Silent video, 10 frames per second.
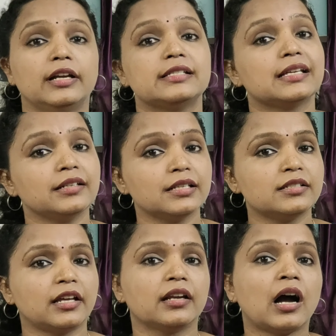let's
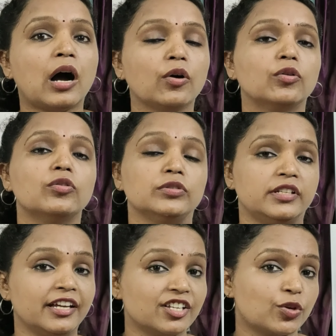understand how
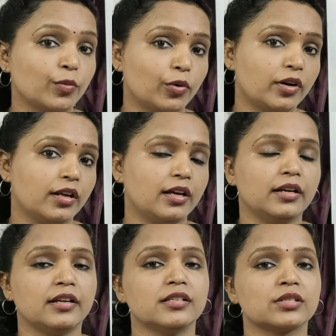T.H. Morgan
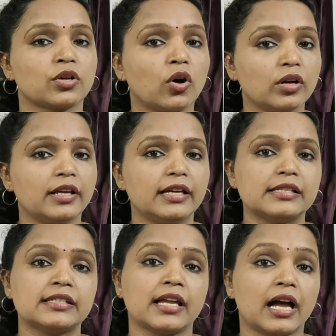and his
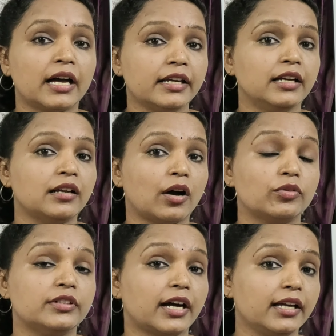colleagues carried
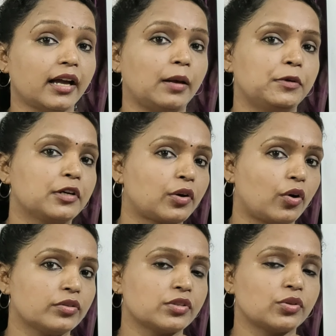out dihybrid
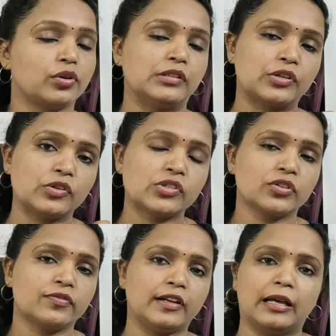crosses on
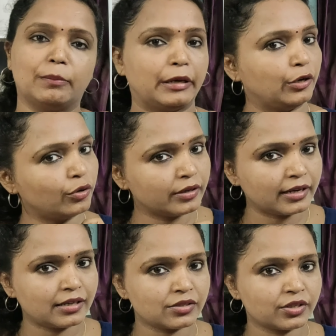Drosophila
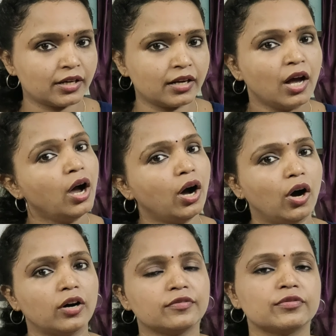melanogaster
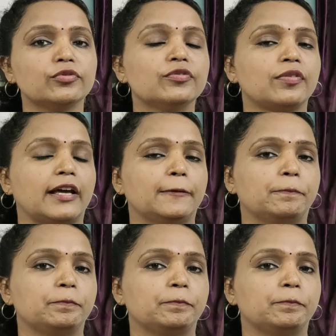or fruit fly.